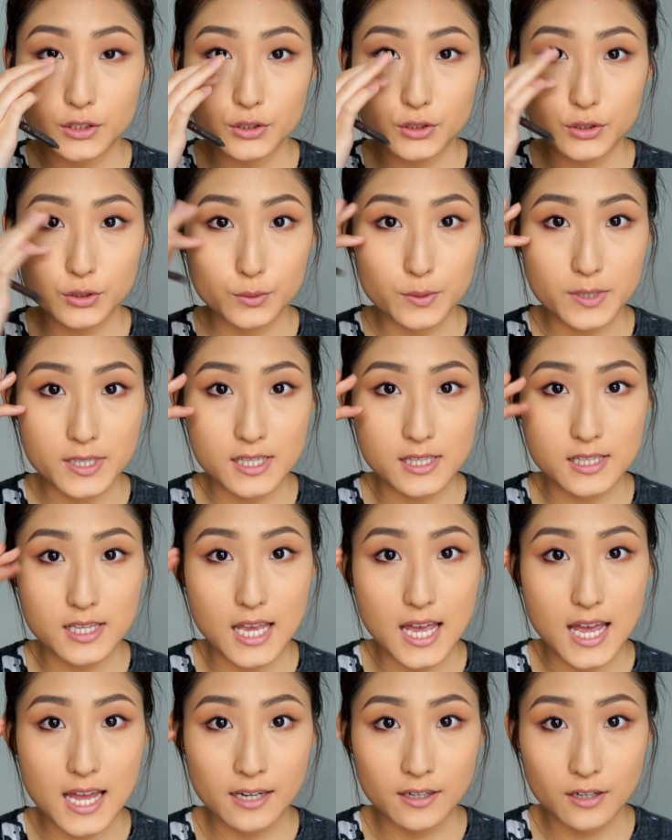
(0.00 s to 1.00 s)
towards the
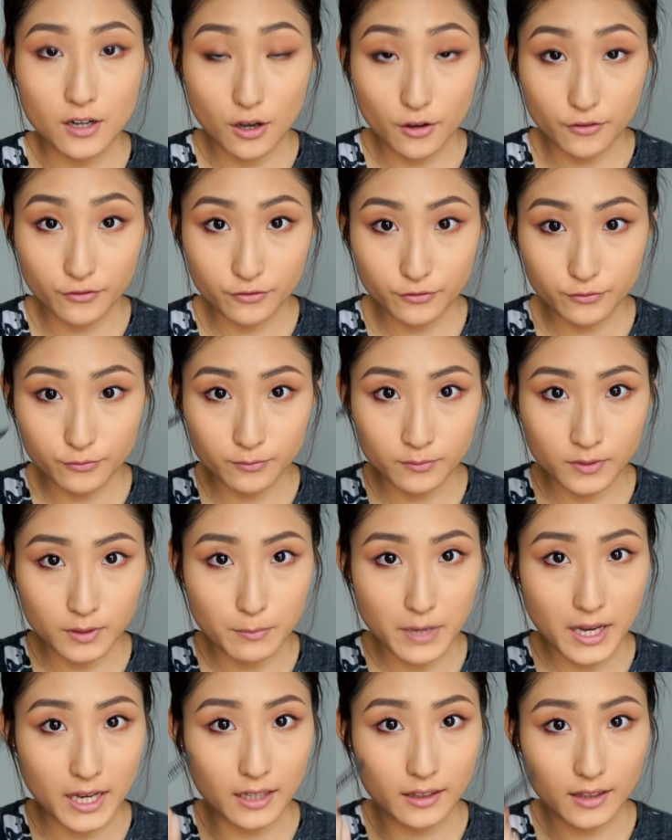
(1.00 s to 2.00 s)
end of
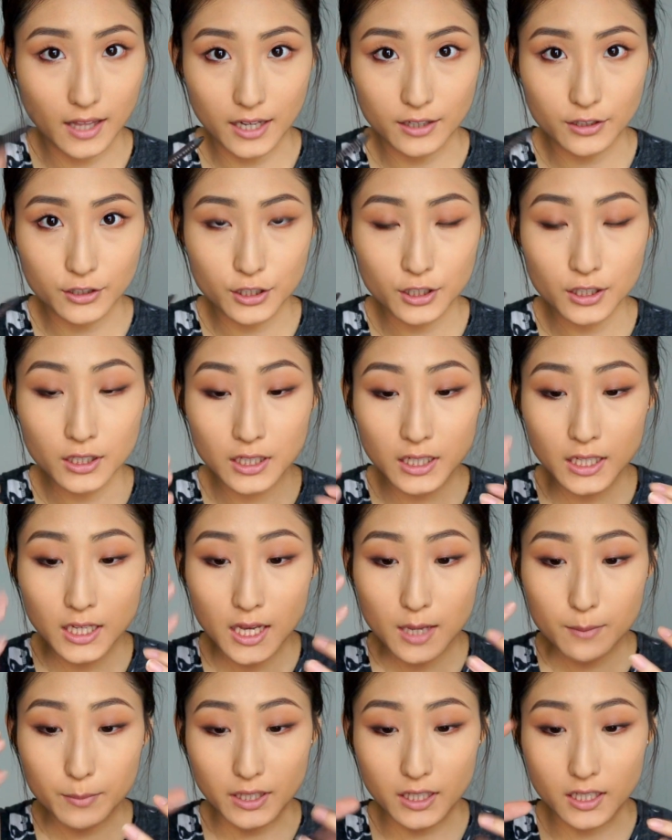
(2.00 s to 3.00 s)
my liner
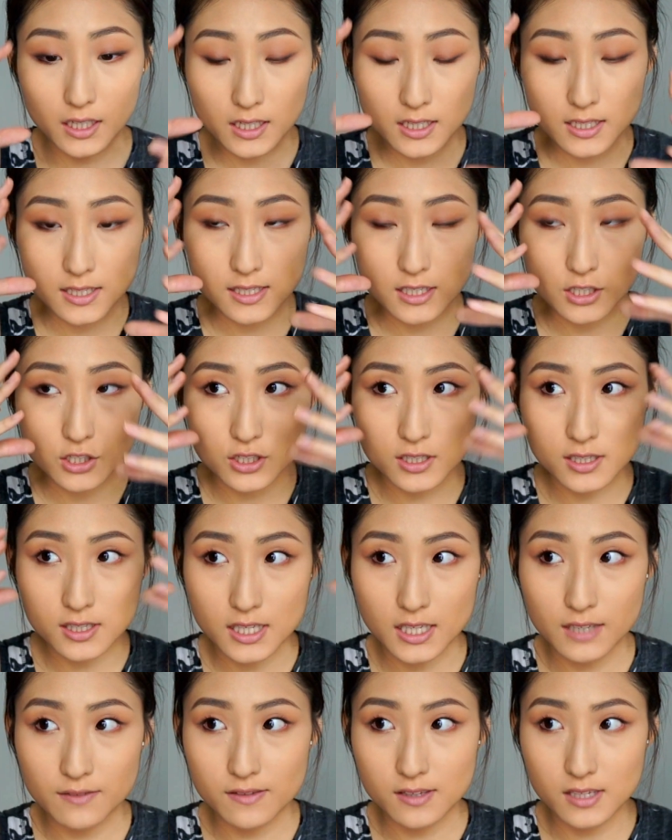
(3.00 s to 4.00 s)
because it just
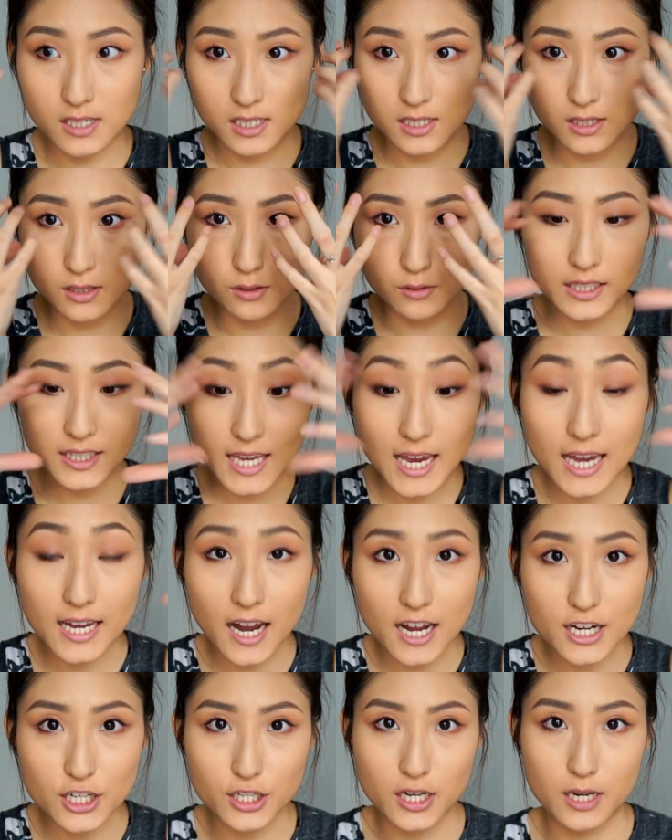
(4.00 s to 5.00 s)
gives this cat
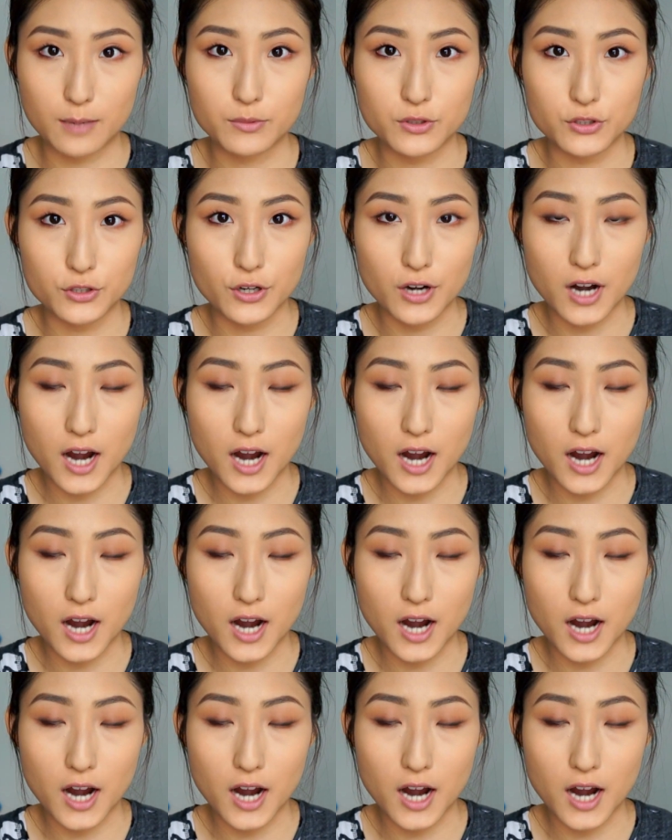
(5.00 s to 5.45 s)
eye shape to your